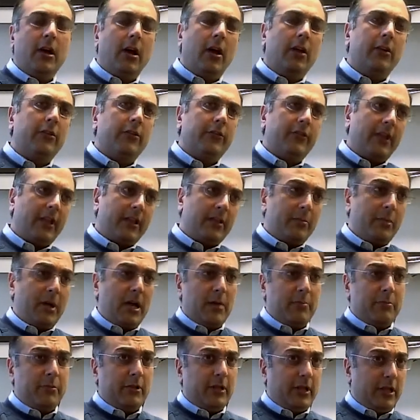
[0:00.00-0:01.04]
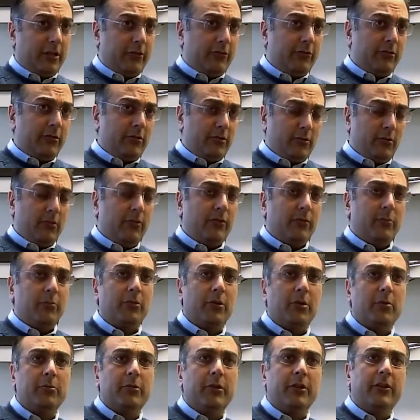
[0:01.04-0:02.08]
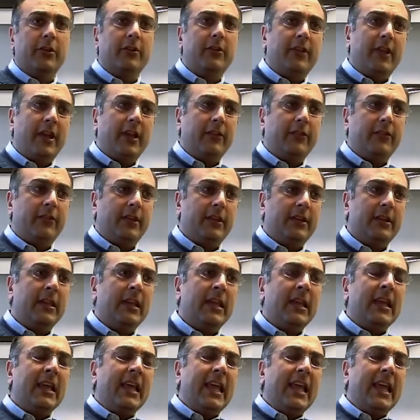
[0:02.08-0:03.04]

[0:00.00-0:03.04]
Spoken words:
understand the population who it's appropriate to test in,